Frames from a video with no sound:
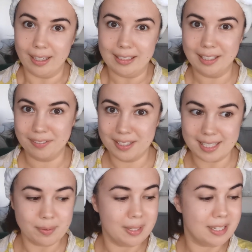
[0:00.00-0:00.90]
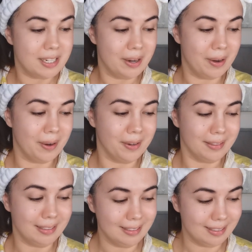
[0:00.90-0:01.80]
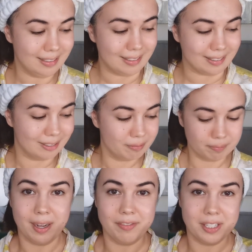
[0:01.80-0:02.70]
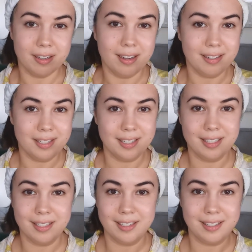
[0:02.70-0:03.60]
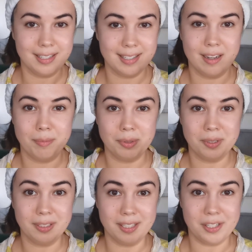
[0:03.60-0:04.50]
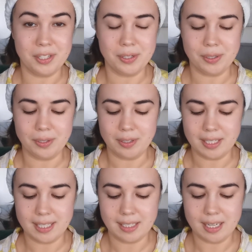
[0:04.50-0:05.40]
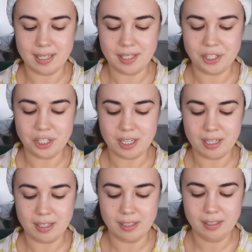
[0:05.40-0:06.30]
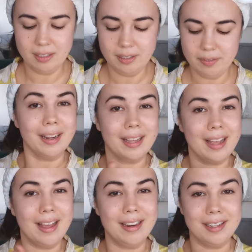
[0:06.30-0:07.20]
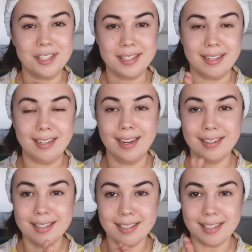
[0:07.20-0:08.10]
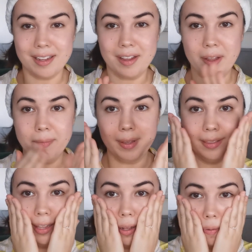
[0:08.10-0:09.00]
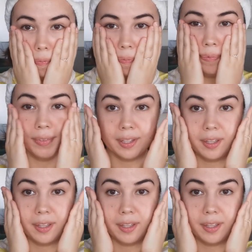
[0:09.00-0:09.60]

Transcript: I love this one too. So I've decanted a sample into this glass jar. And again, I just collect some and then